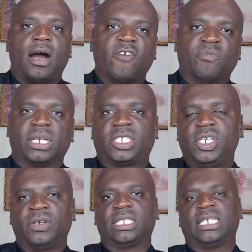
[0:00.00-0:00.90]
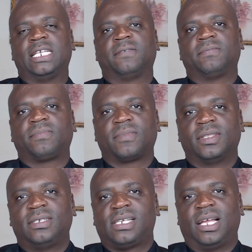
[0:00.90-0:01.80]
of maturity
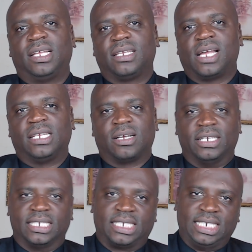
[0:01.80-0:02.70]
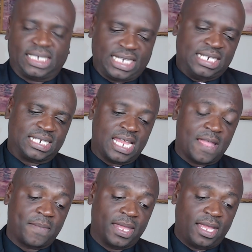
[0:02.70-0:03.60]
and
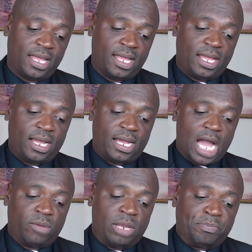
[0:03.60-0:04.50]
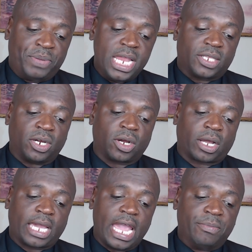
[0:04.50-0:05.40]
consistency. And when Peter
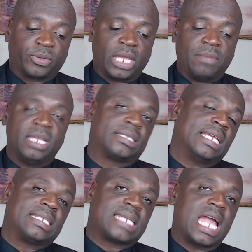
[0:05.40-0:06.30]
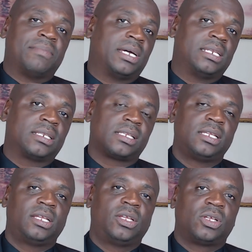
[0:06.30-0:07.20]
came to him, he said, "Simon,
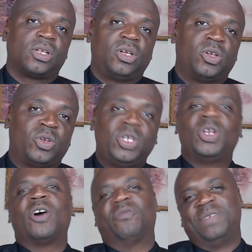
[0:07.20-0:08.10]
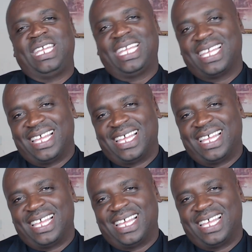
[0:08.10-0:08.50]
do you love me?"